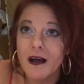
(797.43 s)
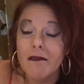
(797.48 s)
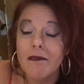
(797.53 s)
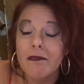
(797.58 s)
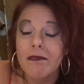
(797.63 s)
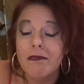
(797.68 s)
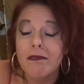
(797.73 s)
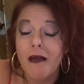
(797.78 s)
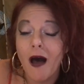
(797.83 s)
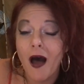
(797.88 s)
a
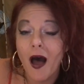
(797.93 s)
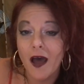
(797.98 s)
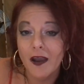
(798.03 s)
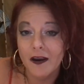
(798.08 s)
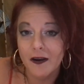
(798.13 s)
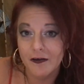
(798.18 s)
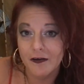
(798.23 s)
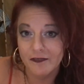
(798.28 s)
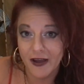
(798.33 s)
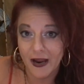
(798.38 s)

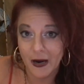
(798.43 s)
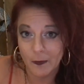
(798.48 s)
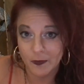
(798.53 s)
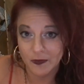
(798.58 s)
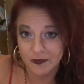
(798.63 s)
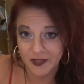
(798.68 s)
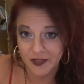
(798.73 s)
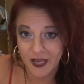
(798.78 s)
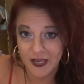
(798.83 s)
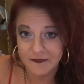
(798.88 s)
lot of
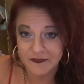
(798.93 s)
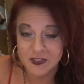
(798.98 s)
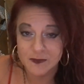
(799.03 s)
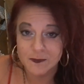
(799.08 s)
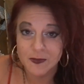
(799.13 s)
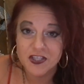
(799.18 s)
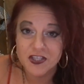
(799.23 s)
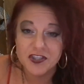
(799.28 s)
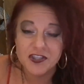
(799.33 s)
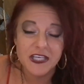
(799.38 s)
our life,
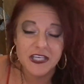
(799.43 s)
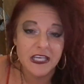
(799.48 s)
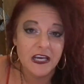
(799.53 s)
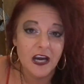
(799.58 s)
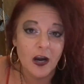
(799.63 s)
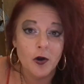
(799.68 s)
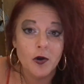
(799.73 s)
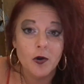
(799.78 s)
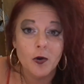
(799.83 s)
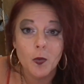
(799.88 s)
especially in
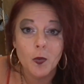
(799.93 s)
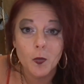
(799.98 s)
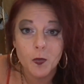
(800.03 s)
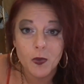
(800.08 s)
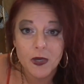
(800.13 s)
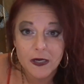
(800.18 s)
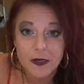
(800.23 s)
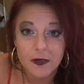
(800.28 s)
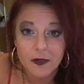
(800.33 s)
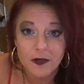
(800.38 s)
our
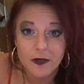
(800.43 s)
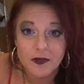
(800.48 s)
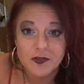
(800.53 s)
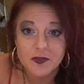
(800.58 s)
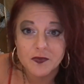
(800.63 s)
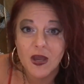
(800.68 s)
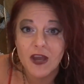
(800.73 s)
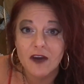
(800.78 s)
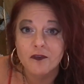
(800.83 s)
careers.